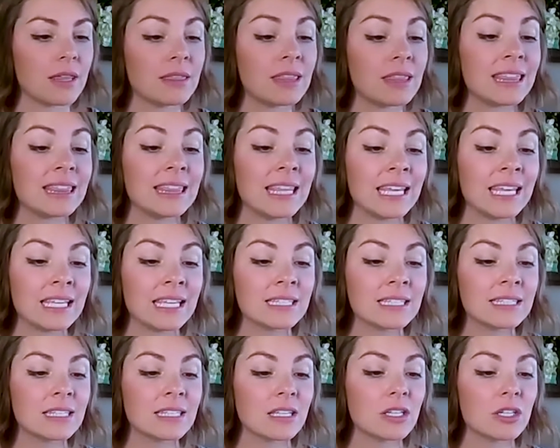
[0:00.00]
The
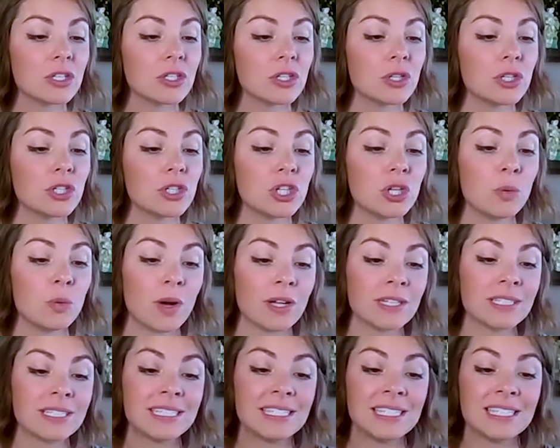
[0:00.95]
things she
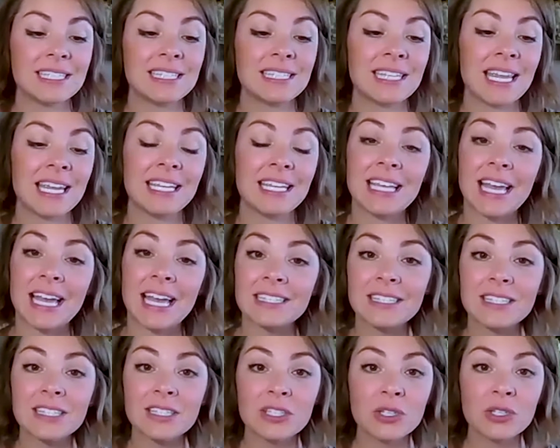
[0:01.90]
wants to say
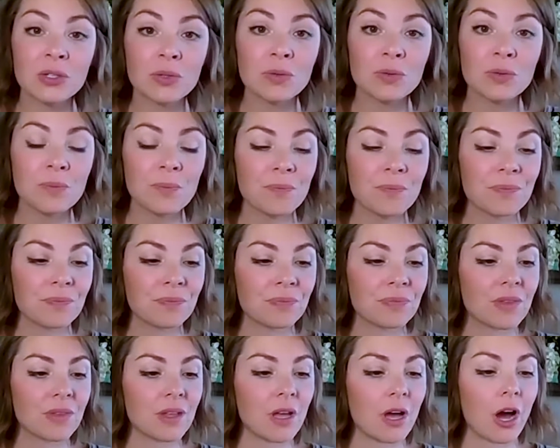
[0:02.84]
yes to
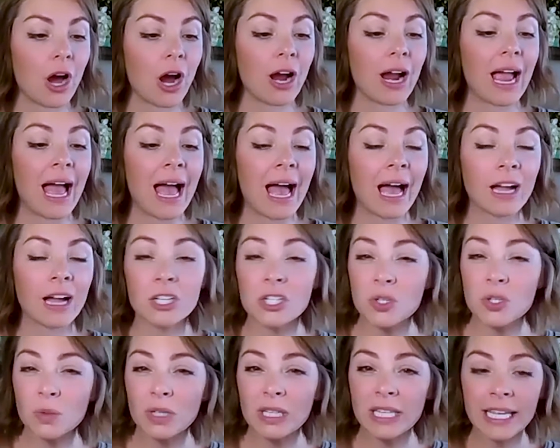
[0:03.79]
are
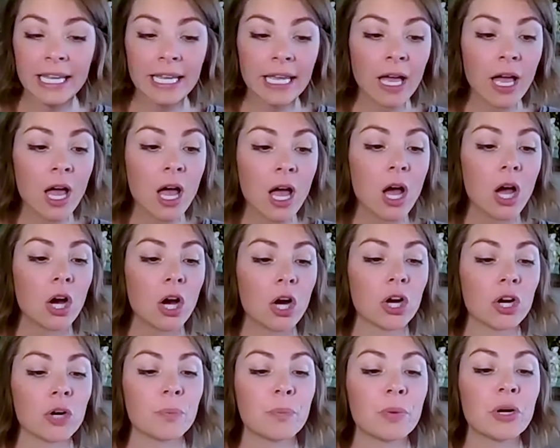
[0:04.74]
actually
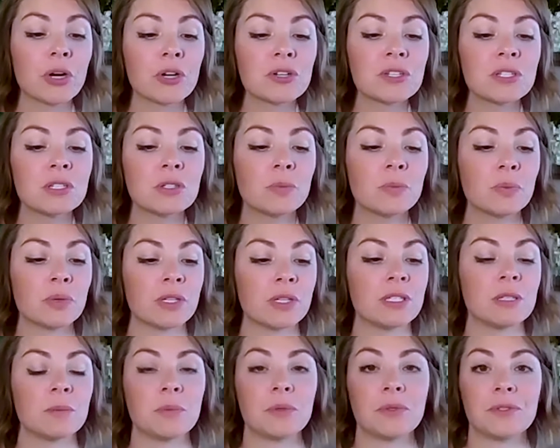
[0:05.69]
her personal
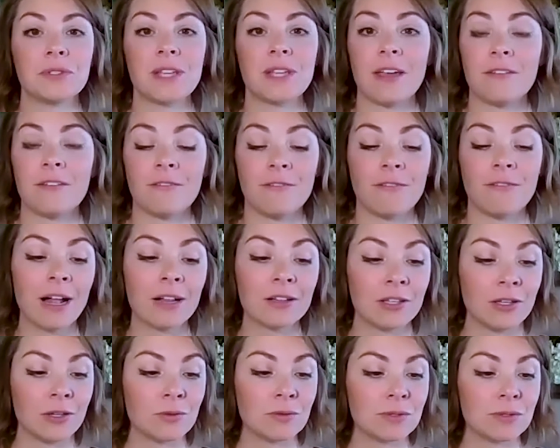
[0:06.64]
principles and
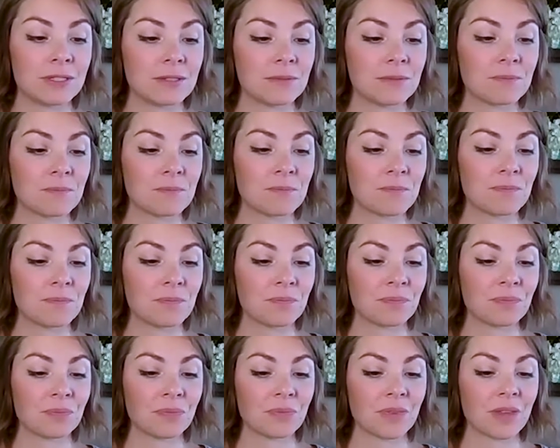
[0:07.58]
values.
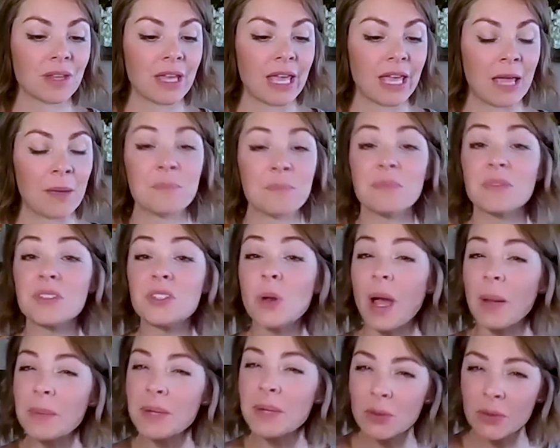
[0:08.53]
Okay, so
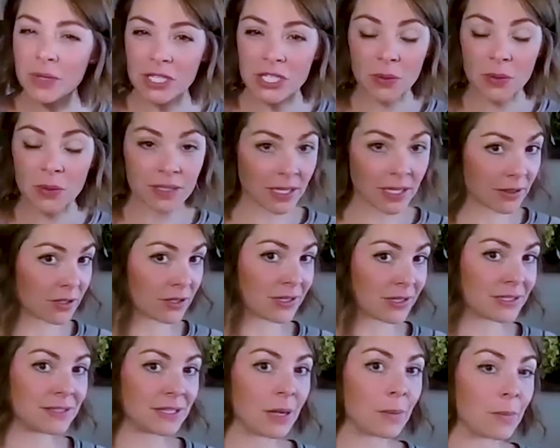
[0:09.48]
I'm going to read you another
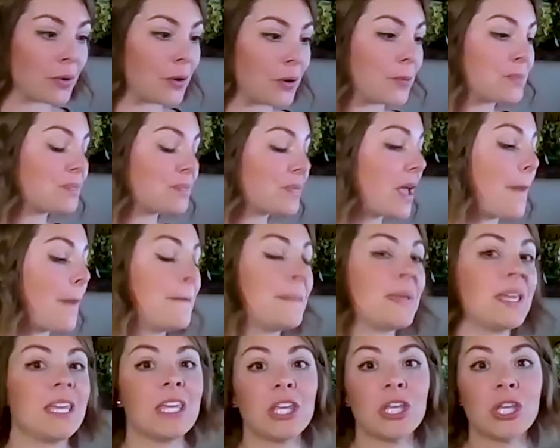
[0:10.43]
example, a
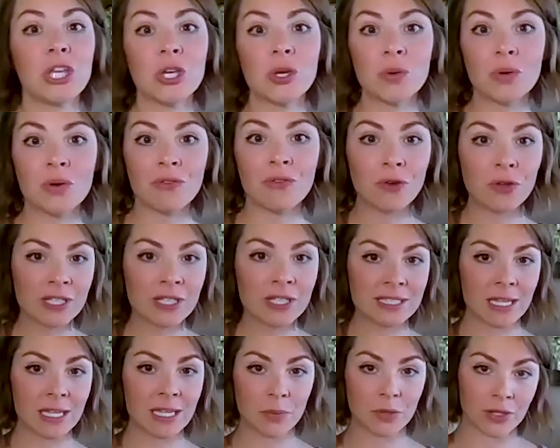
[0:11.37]
beautiful
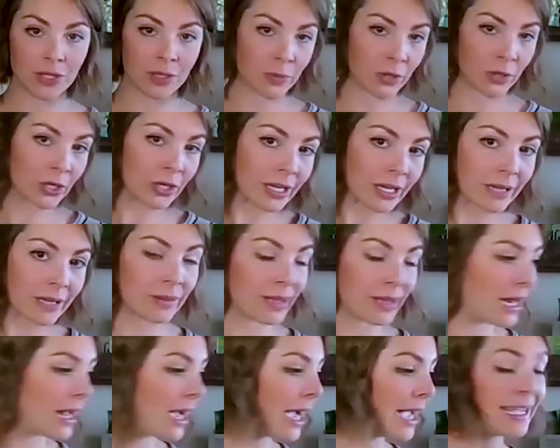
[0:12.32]
example in a book
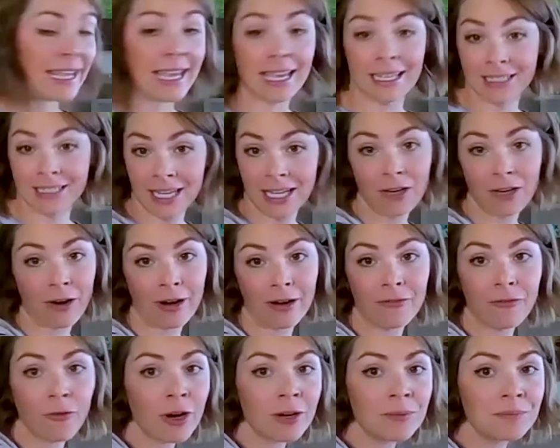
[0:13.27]
that I can't take
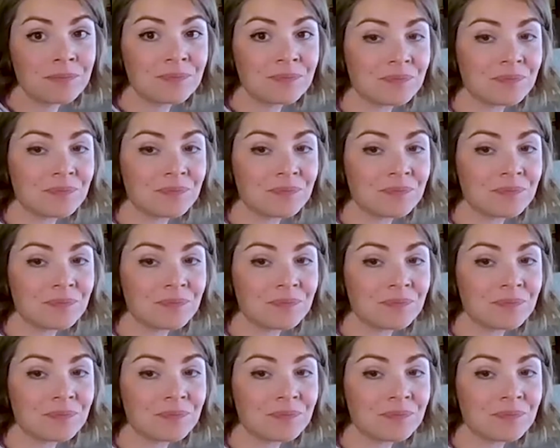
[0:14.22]
credit for.